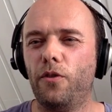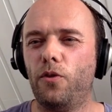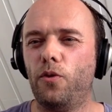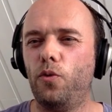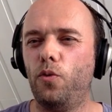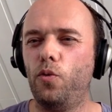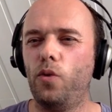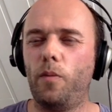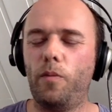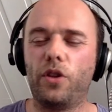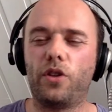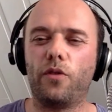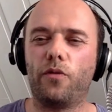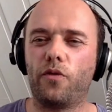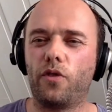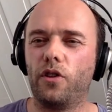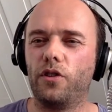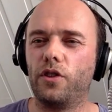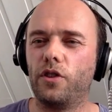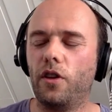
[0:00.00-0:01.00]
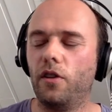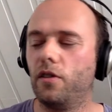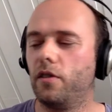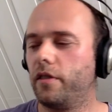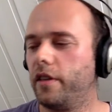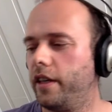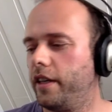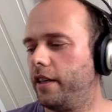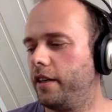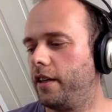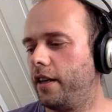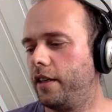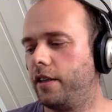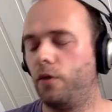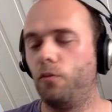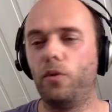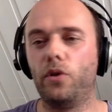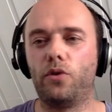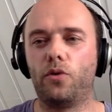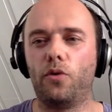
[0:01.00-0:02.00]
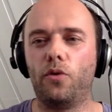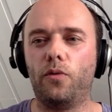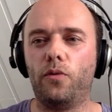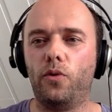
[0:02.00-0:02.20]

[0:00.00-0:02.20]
to do a bit of consulting and then we sort